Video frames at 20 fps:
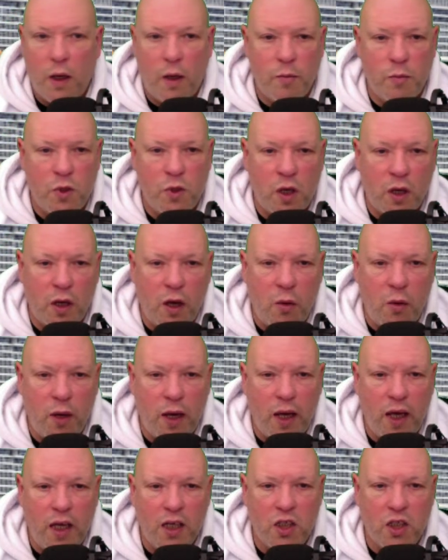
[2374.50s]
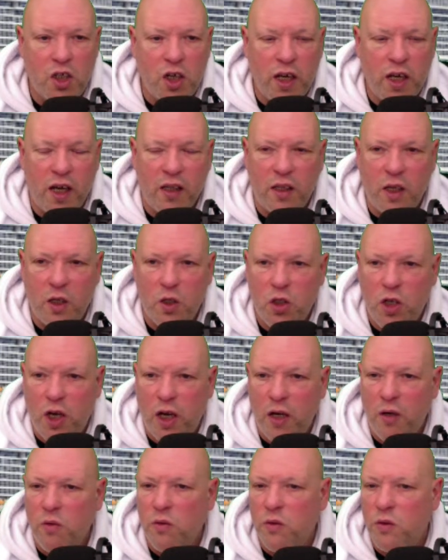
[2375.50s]
So go ahead, check out those
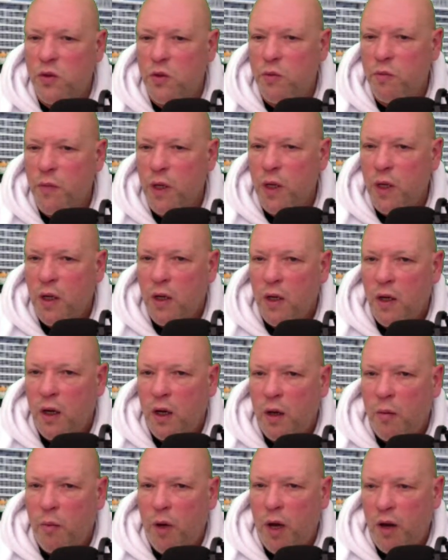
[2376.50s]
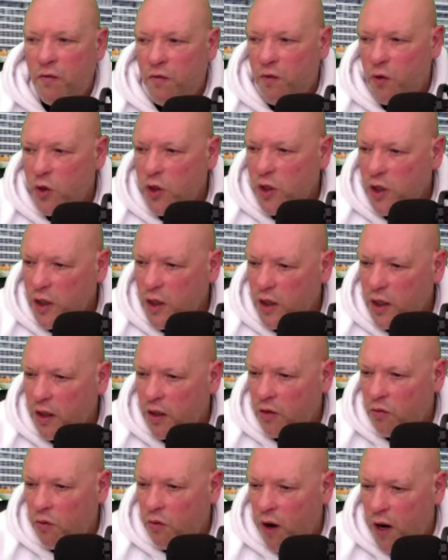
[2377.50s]
channels.
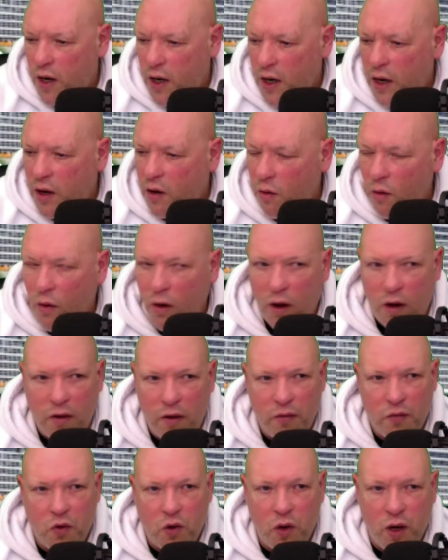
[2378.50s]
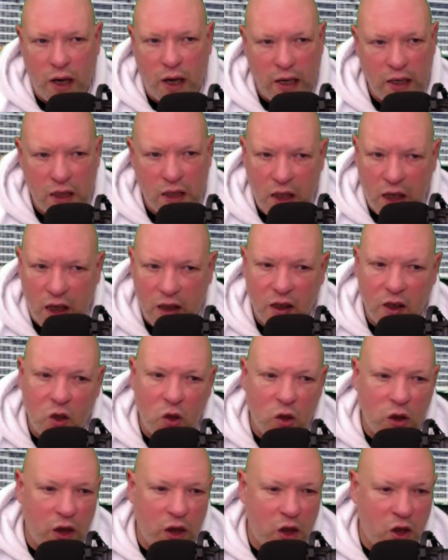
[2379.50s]
Unfortunately, right now, I've got a
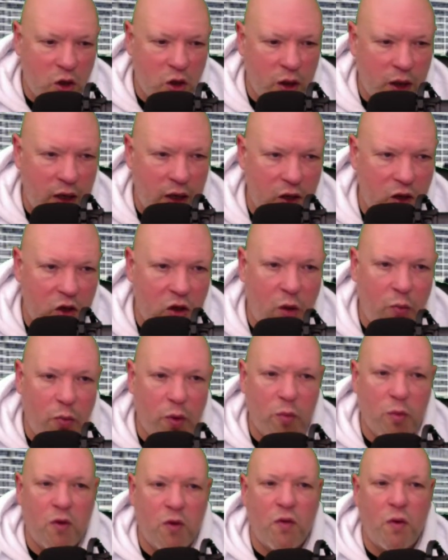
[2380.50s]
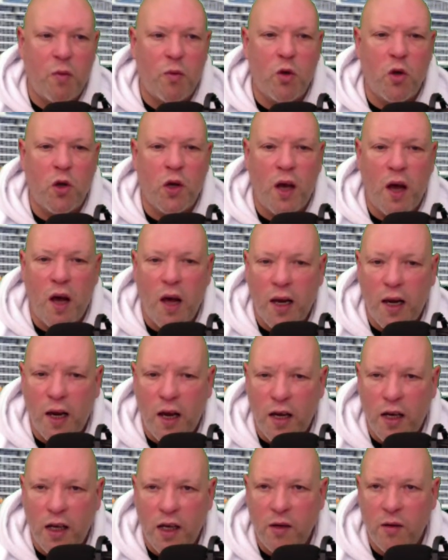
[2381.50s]
technical issue that is stopping me from doing
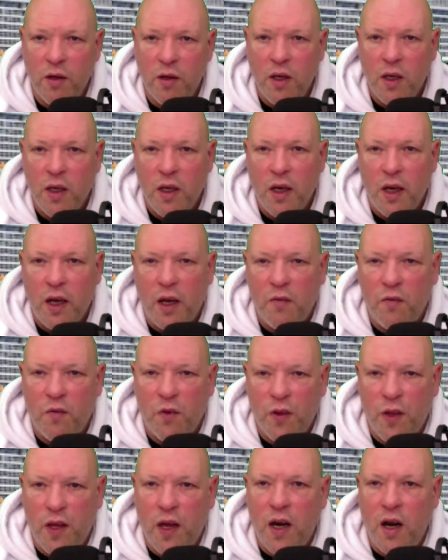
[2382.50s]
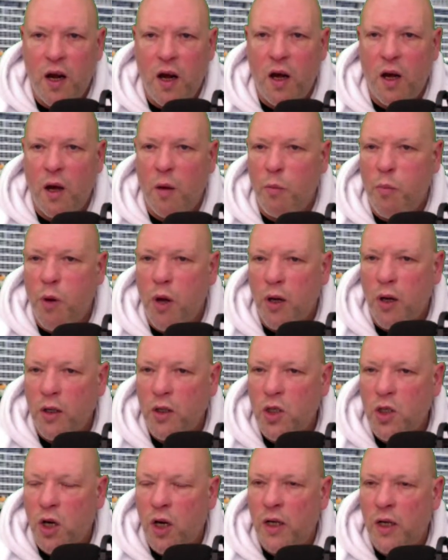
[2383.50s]
highlighting, and for that, I
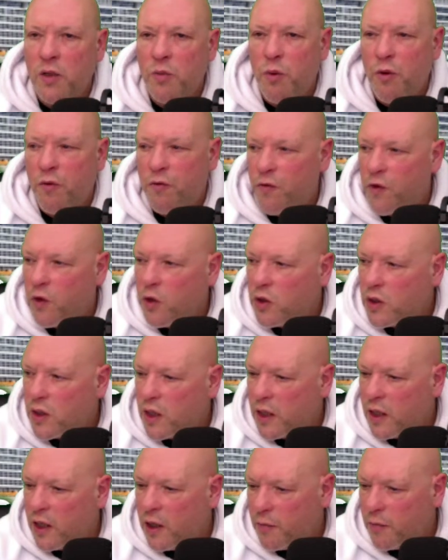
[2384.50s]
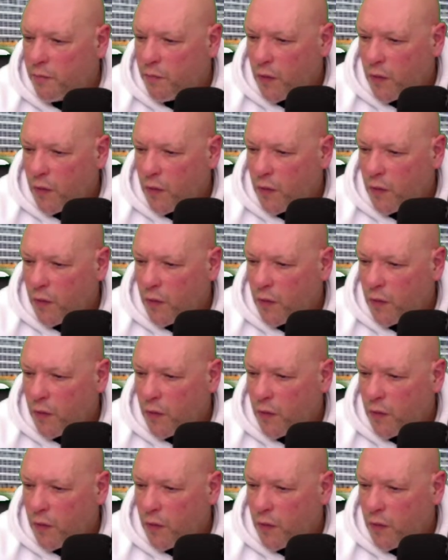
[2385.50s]
apologize profusely.